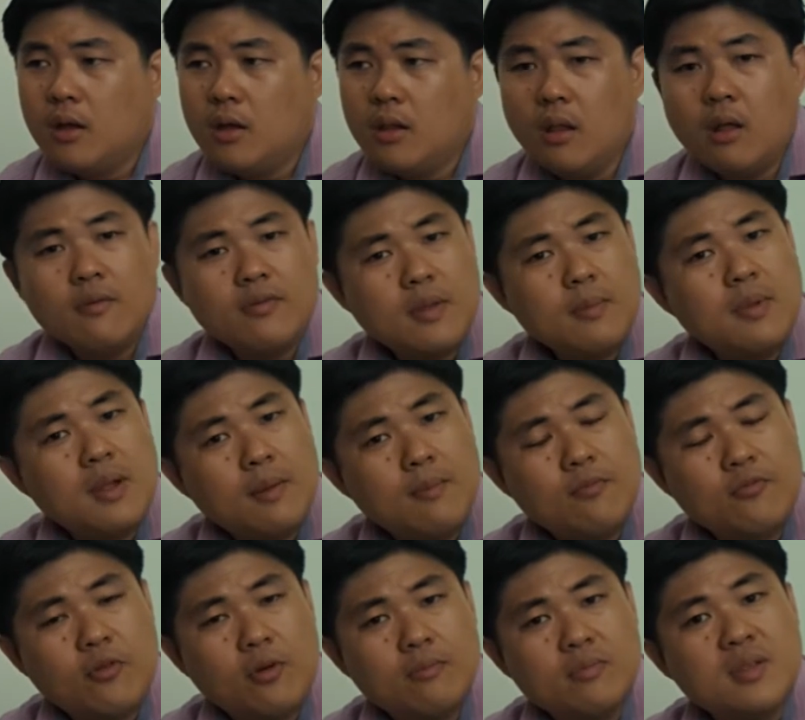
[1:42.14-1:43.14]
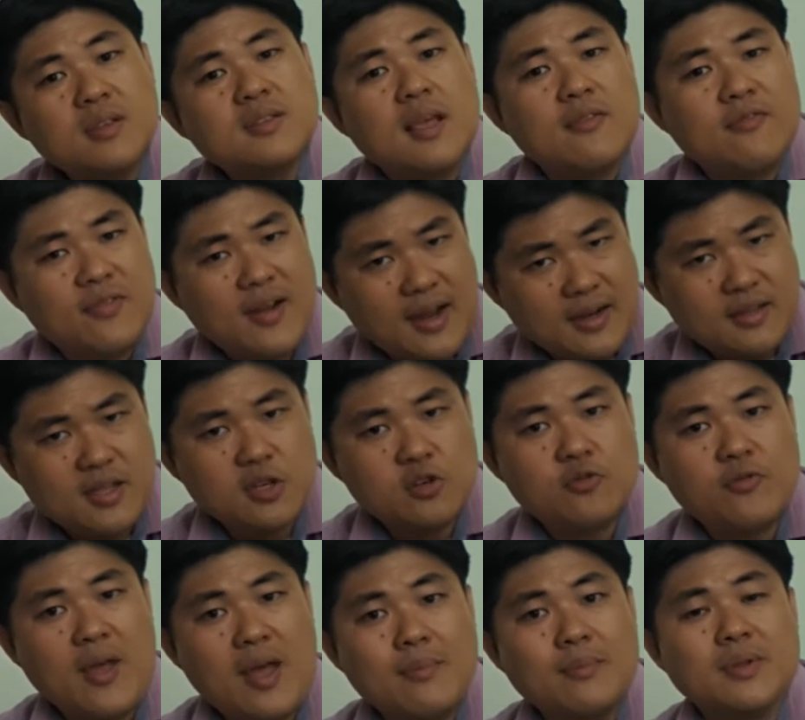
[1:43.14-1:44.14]
a lot of them come from
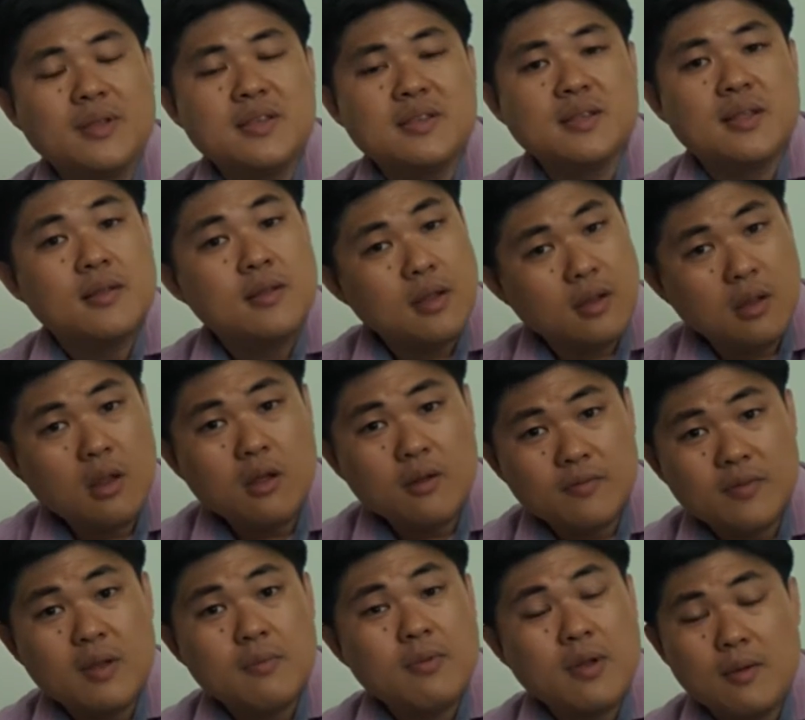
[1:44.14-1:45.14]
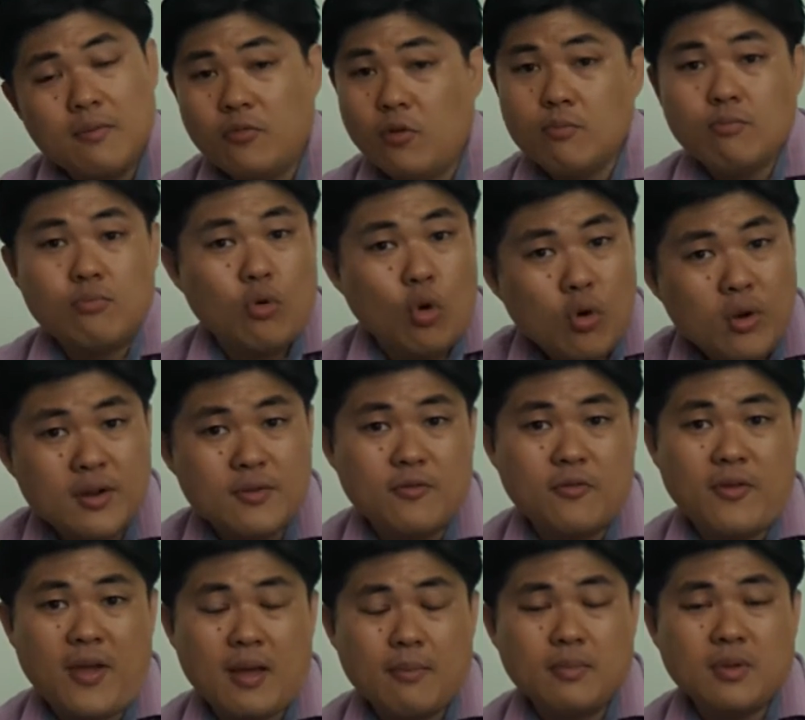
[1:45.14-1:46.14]
disadvantaged families, and a lot of them come from broken
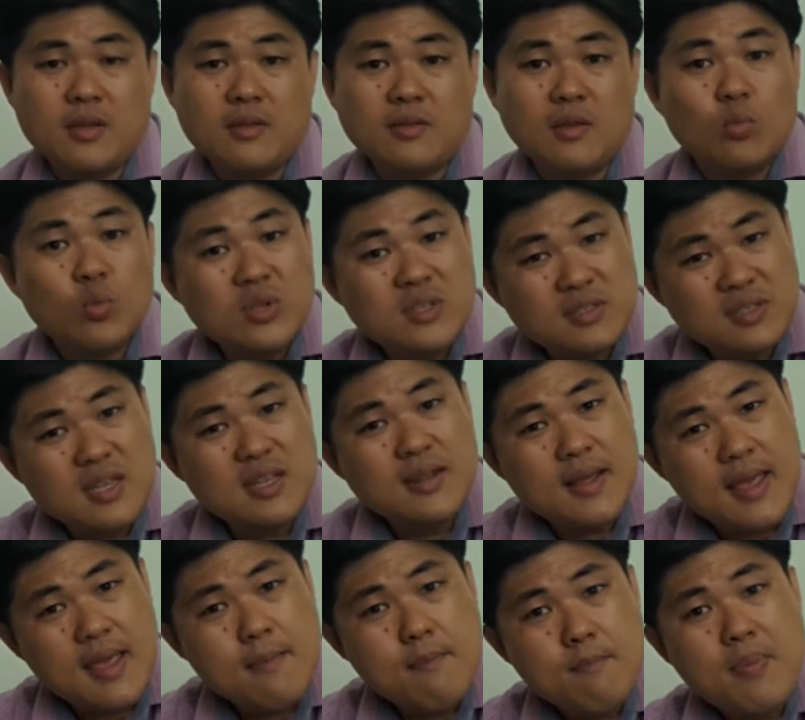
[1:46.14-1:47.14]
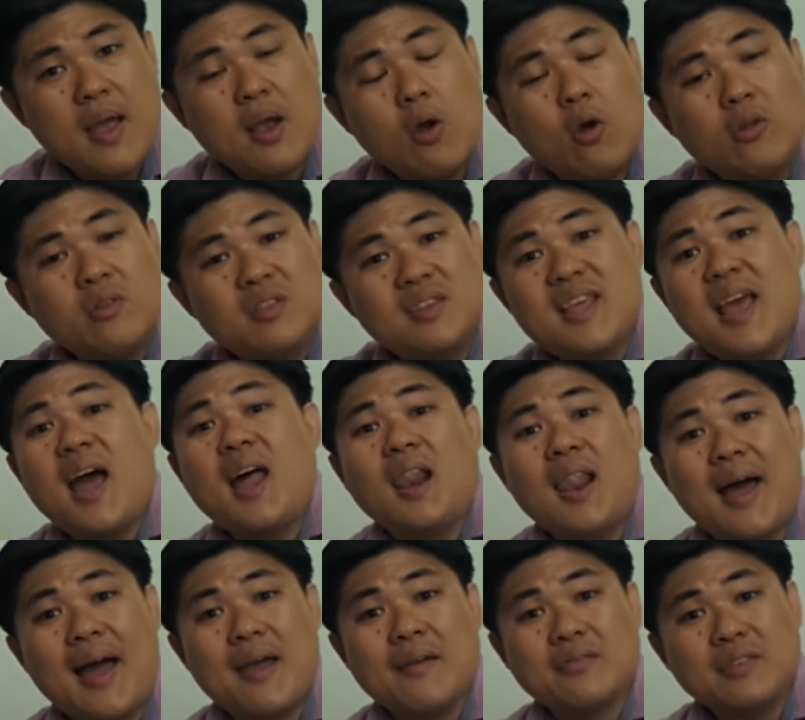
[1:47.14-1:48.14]
families, and we see the impact on their
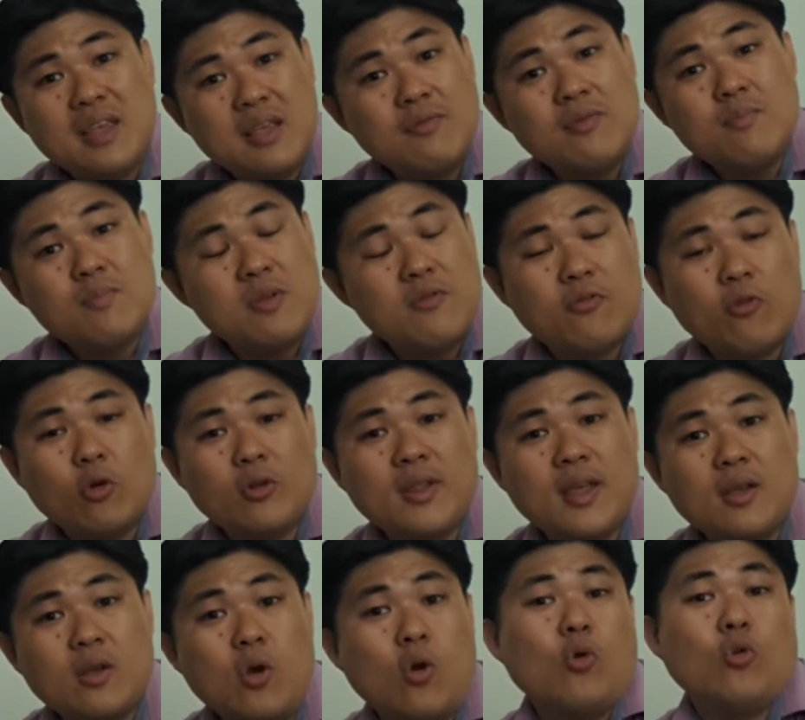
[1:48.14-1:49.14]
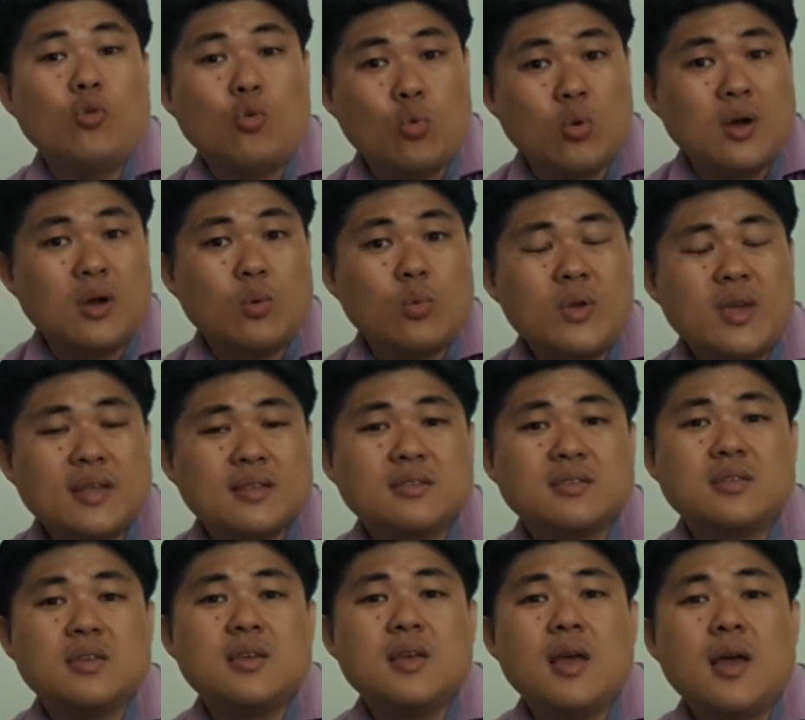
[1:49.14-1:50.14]
lives even before they go to work. We can
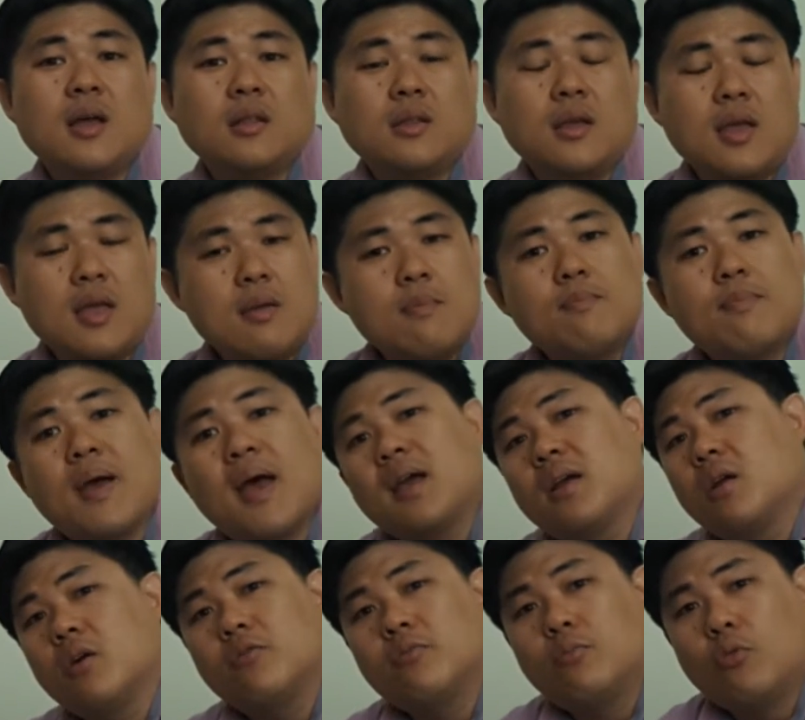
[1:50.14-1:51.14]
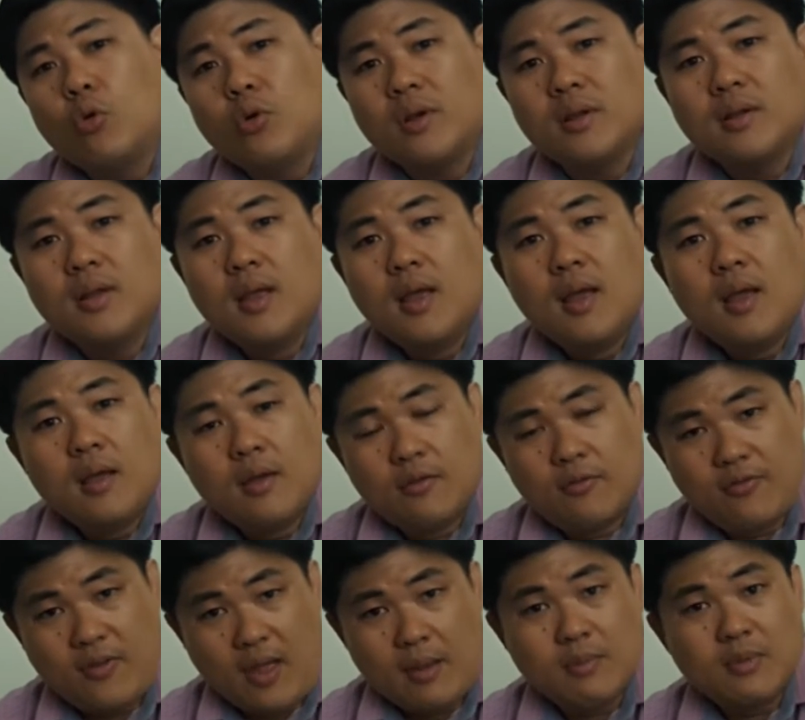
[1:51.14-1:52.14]
see impact on broken
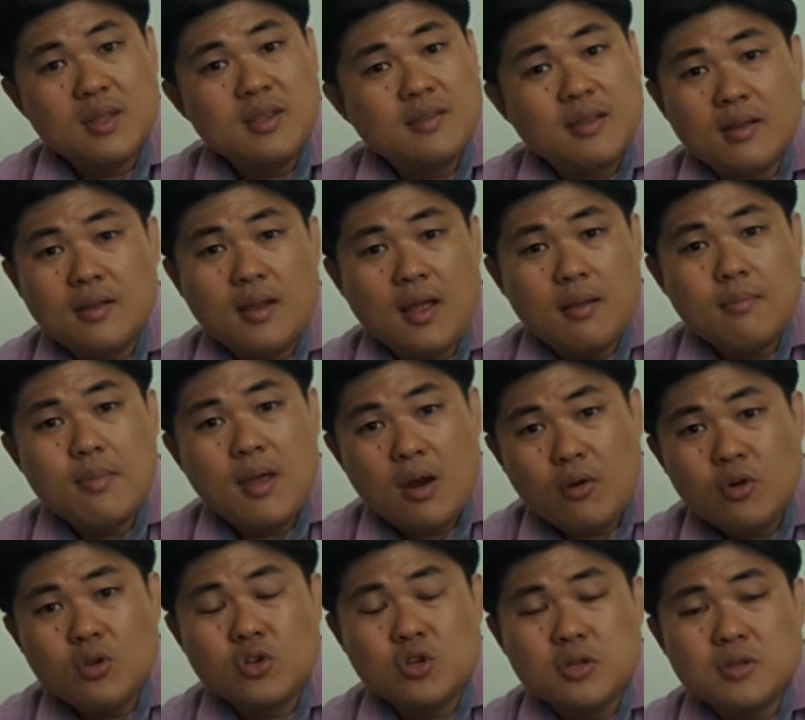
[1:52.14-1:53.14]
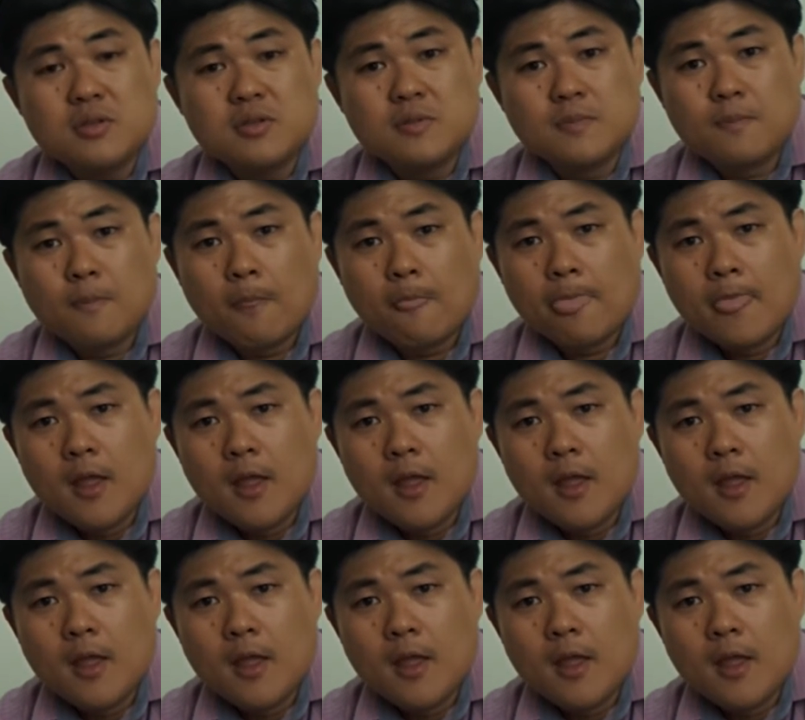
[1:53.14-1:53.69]
families and, and marriages,